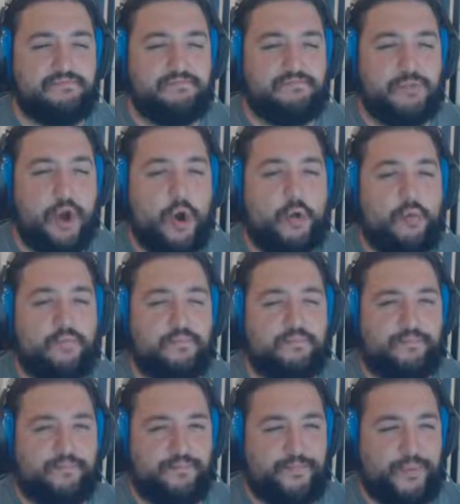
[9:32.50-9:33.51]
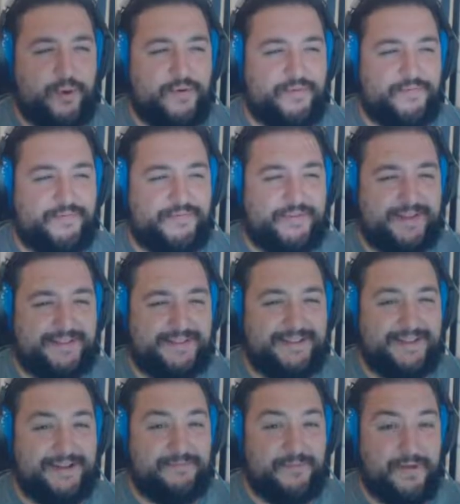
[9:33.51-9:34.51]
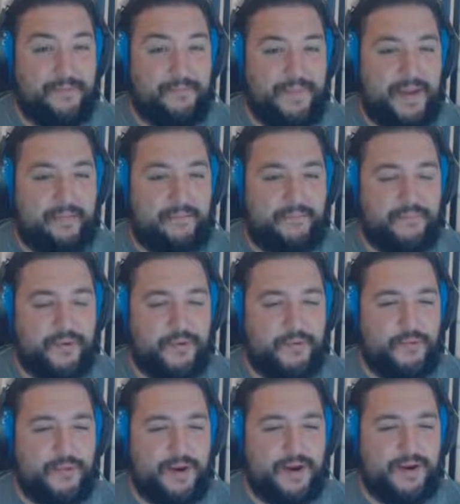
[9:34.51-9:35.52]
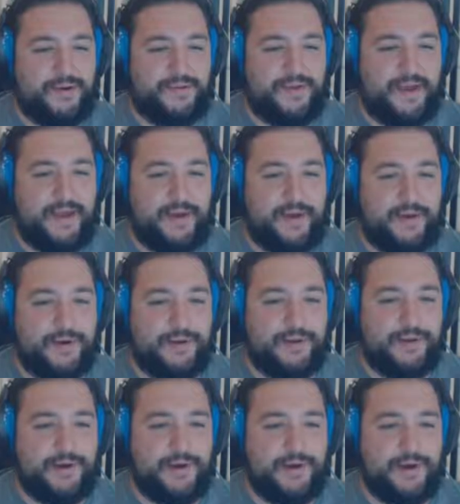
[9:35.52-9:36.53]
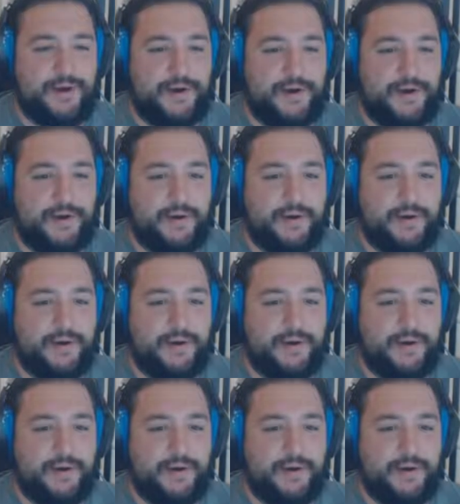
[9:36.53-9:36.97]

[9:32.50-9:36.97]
don't perfectly remember where they all are.